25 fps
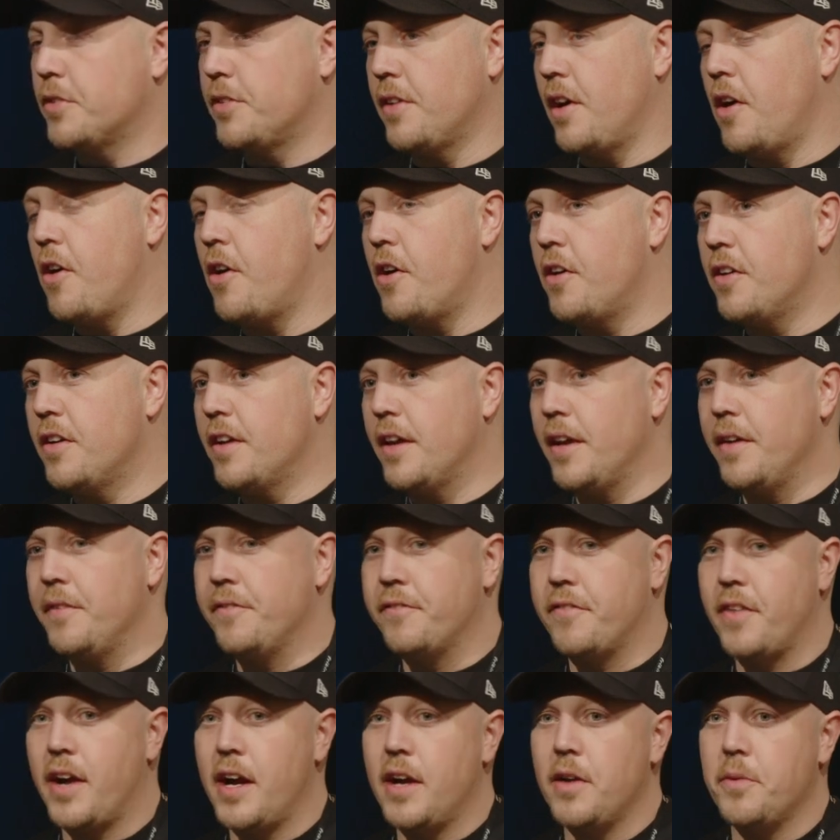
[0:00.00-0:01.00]
a hard
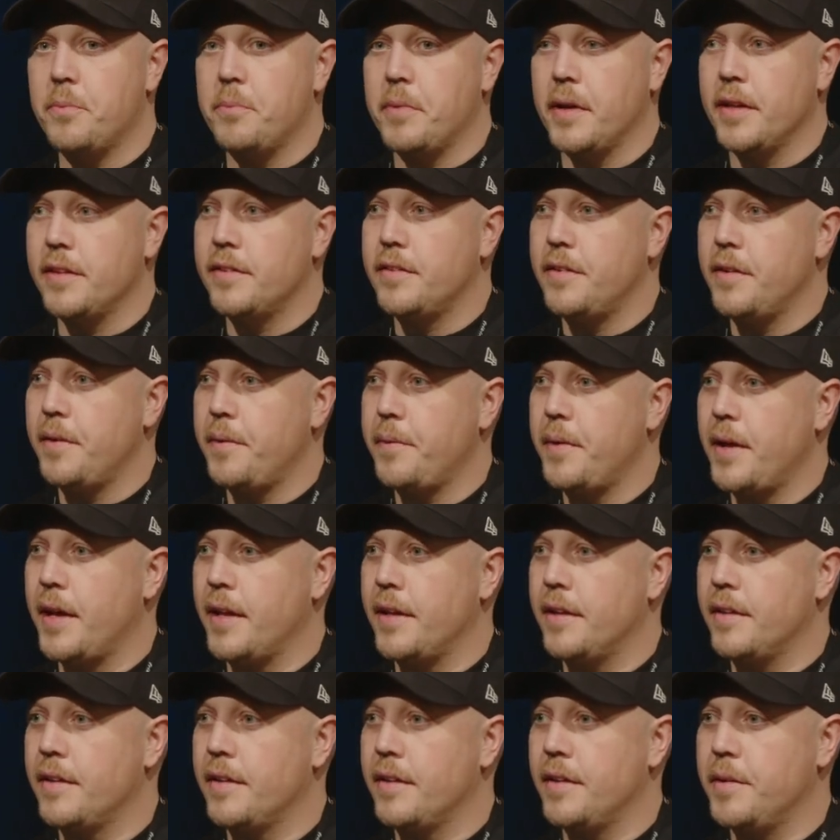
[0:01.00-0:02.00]
environment,
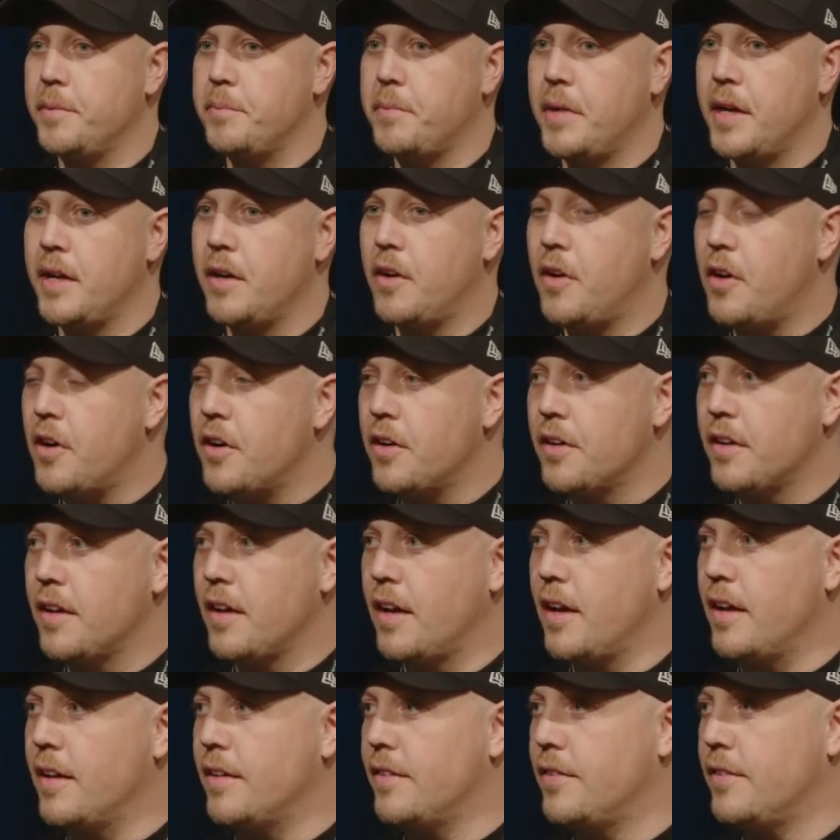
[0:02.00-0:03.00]
and my heart
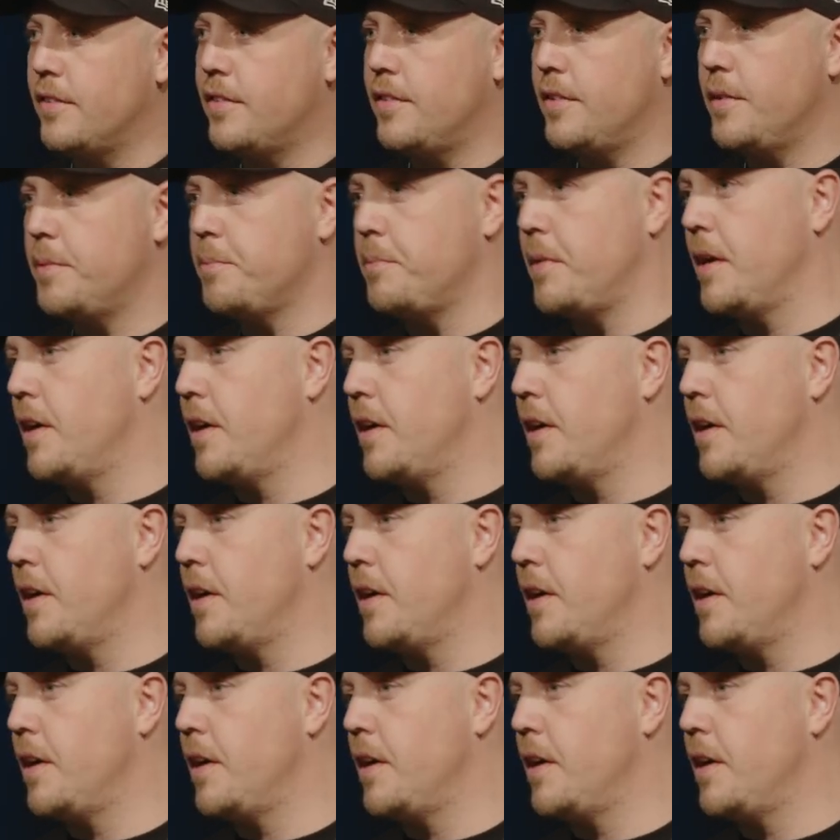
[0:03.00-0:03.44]
has